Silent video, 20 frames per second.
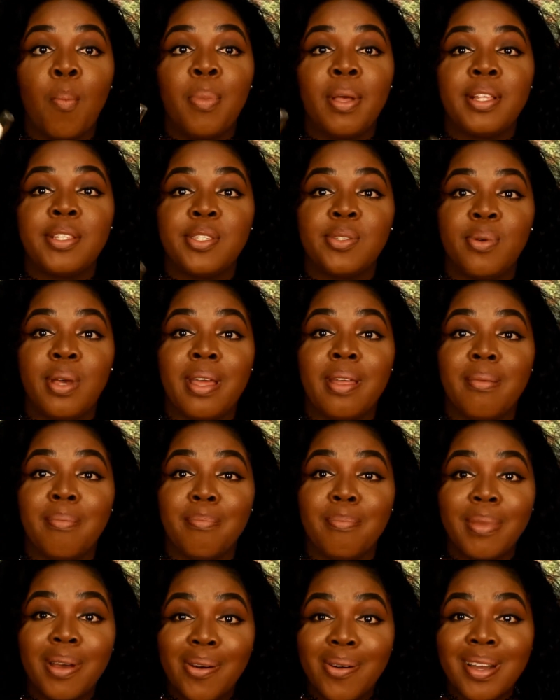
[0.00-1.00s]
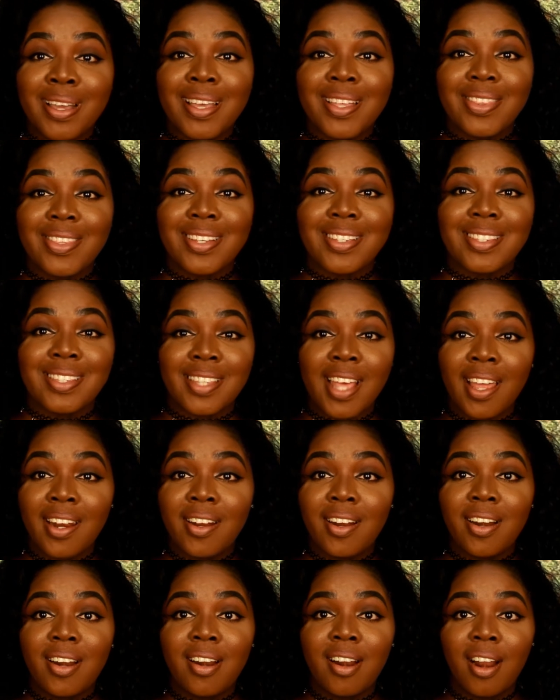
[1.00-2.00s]
Pencil and Milk in the
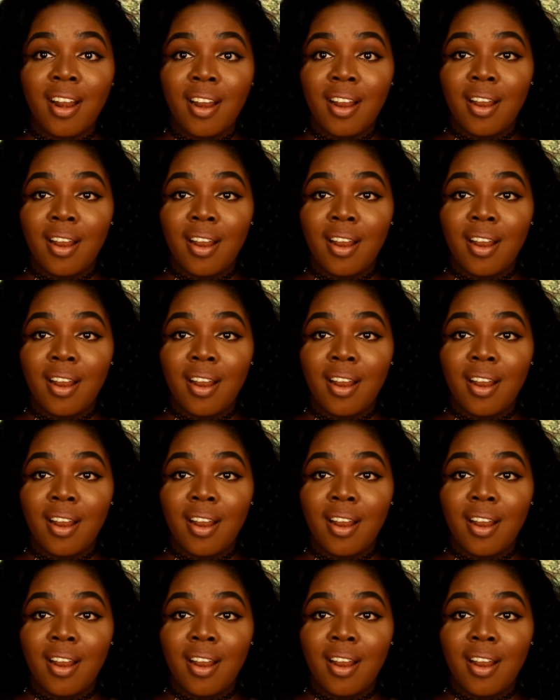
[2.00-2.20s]
center,